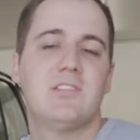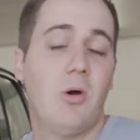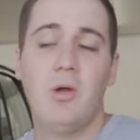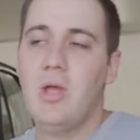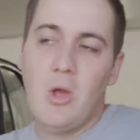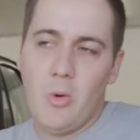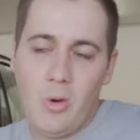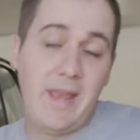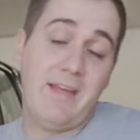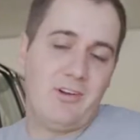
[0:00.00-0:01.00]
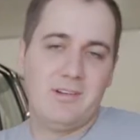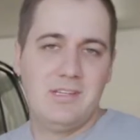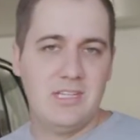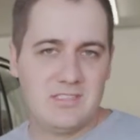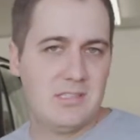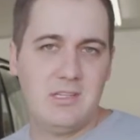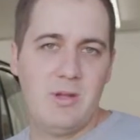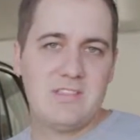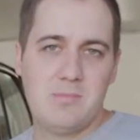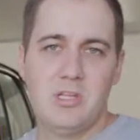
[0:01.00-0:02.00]
So whatever, you
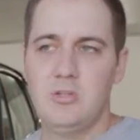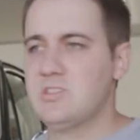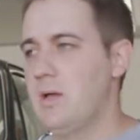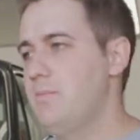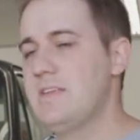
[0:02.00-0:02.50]
win some, you lose some.